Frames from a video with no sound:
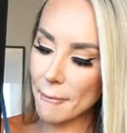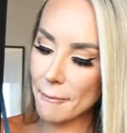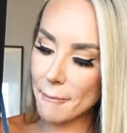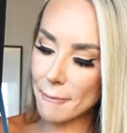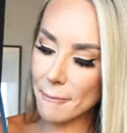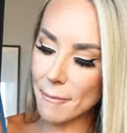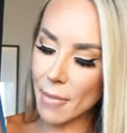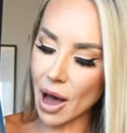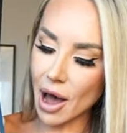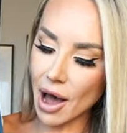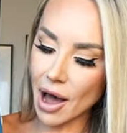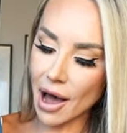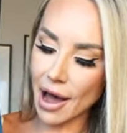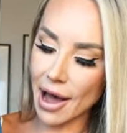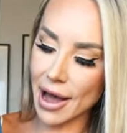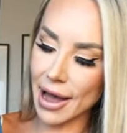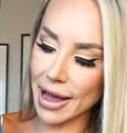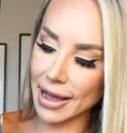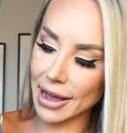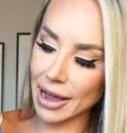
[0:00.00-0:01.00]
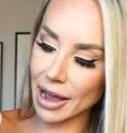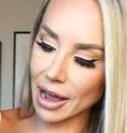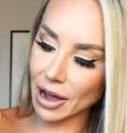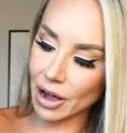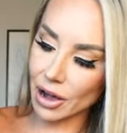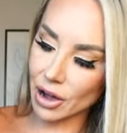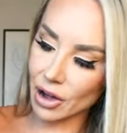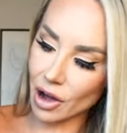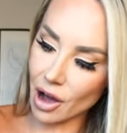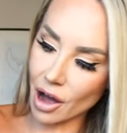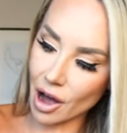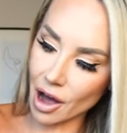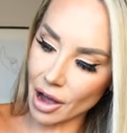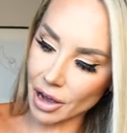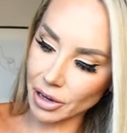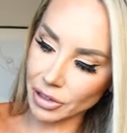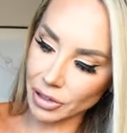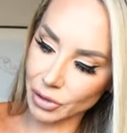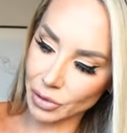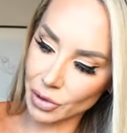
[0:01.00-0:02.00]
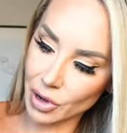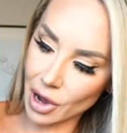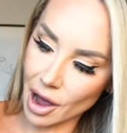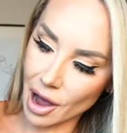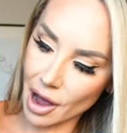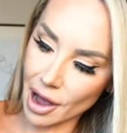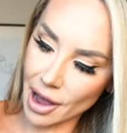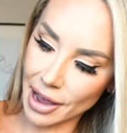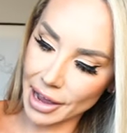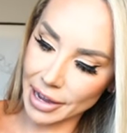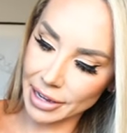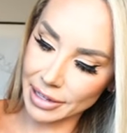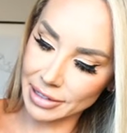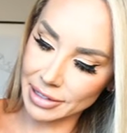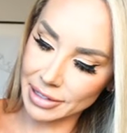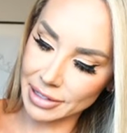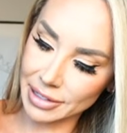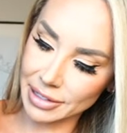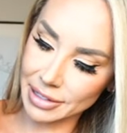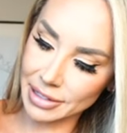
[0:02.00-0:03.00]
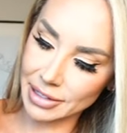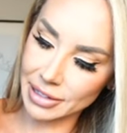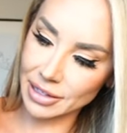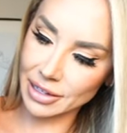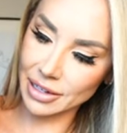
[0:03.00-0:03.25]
my God, you guys.